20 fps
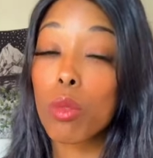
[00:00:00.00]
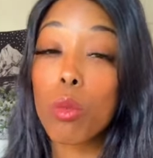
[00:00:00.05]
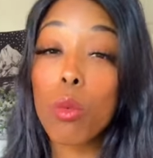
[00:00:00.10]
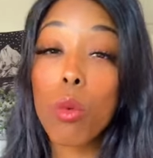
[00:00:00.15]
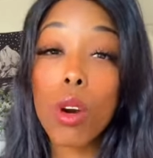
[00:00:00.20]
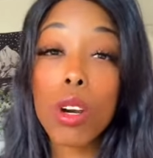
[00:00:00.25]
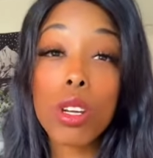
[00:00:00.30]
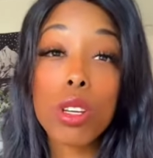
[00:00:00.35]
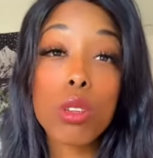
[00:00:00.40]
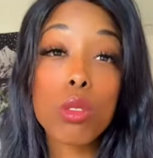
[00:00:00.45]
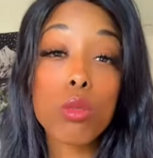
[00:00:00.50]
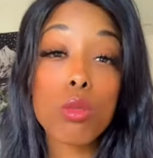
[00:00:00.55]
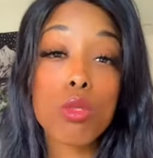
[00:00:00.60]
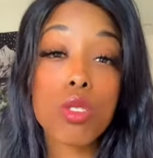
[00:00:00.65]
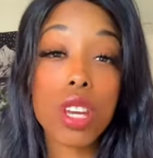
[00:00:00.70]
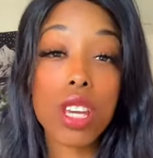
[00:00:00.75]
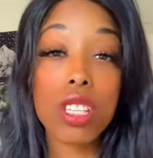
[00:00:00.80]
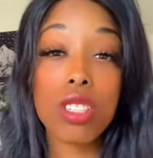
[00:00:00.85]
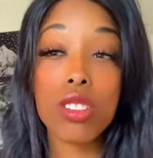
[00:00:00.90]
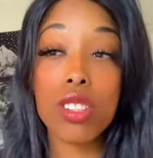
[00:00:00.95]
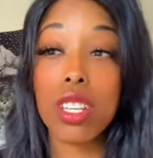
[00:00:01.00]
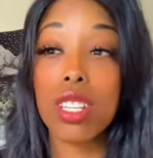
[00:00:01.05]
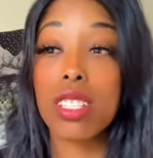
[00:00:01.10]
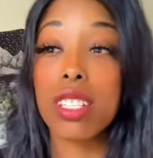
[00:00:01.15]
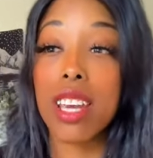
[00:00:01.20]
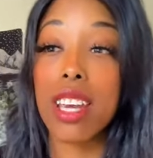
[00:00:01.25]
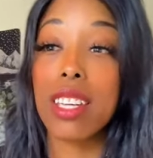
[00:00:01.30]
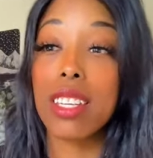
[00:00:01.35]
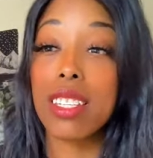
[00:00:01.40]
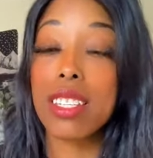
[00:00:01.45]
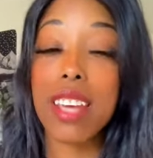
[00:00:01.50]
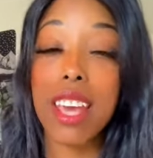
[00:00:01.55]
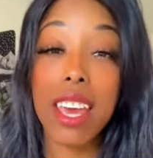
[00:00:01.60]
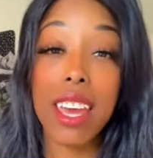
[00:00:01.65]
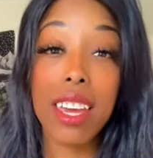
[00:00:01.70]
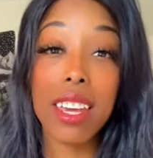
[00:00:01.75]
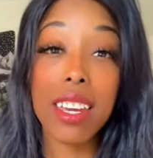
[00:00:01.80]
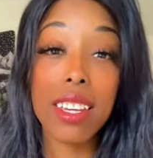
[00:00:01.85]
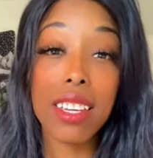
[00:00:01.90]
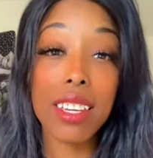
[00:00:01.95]
What are you changing day to
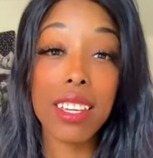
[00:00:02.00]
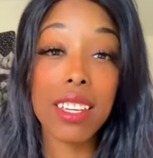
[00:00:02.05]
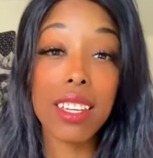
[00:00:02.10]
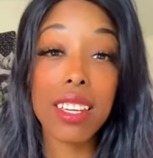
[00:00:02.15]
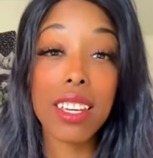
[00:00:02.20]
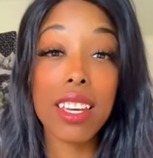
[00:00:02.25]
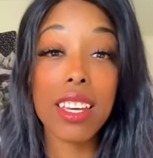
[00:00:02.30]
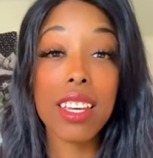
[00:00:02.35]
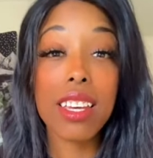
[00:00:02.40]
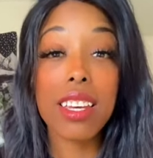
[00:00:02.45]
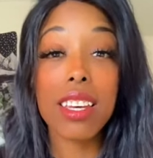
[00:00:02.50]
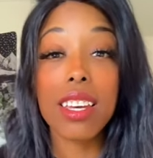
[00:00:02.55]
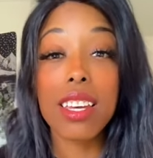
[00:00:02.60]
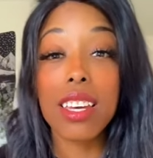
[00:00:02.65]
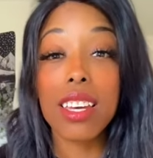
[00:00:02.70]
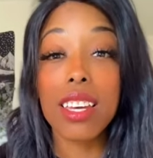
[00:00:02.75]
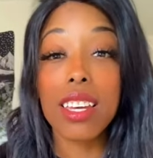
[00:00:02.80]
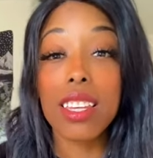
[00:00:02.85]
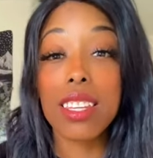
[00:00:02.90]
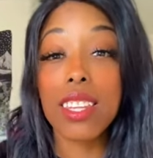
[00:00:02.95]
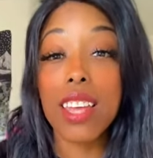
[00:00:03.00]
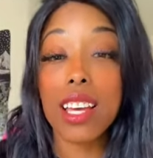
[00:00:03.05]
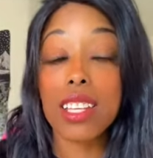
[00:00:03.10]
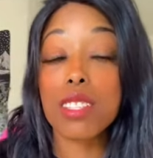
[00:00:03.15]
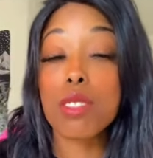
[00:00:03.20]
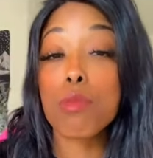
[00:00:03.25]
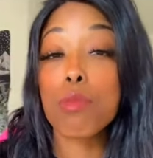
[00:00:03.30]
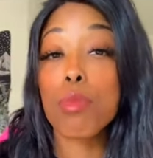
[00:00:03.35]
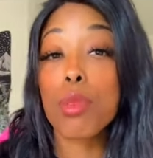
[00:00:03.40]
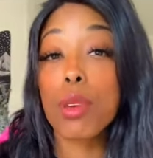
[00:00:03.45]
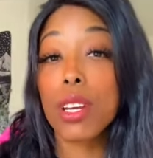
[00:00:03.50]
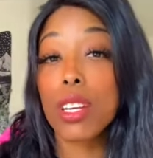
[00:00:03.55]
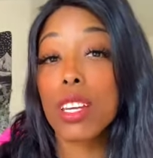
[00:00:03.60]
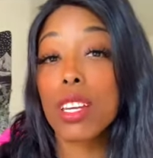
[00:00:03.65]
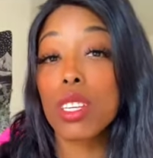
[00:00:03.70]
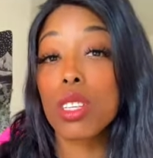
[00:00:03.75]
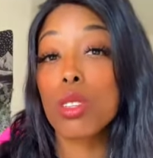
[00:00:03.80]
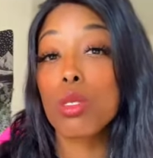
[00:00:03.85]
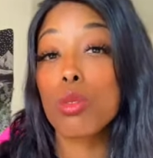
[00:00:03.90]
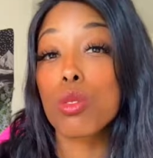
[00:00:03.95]
day that's
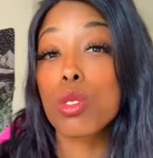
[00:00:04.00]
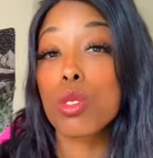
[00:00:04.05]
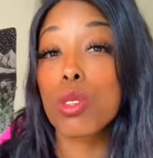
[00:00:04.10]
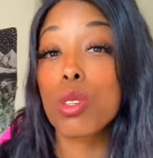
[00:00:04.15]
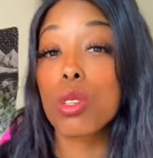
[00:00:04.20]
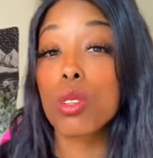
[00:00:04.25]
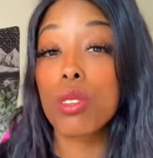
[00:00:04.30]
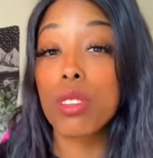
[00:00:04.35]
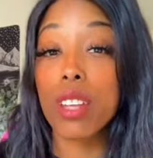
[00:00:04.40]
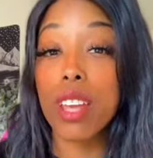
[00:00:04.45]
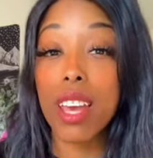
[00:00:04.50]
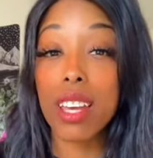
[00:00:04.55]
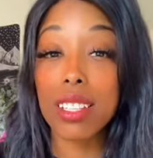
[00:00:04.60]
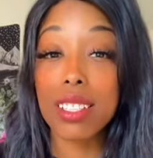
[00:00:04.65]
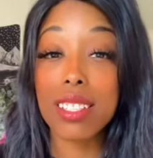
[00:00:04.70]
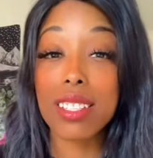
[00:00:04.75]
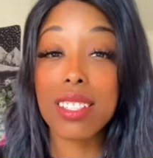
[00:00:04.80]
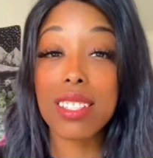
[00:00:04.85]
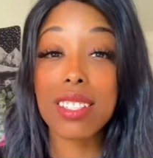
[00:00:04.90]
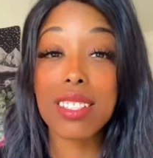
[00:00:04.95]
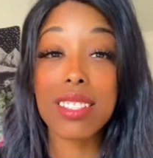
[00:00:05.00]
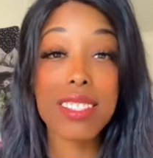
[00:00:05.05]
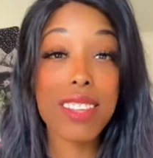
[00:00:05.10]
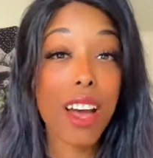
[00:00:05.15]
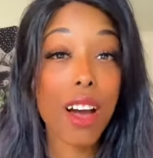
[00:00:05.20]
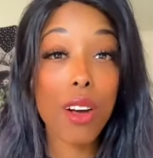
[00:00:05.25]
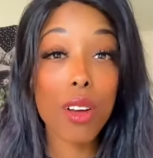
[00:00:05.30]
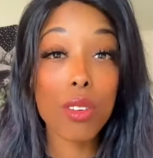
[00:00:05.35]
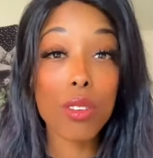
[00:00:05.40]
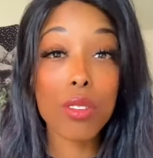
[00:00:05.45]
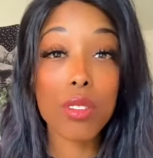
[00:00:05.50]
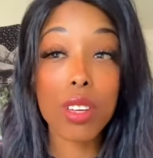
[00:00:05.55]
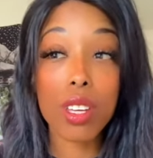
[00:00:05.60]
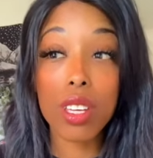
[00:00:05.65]
bringing you to your next self?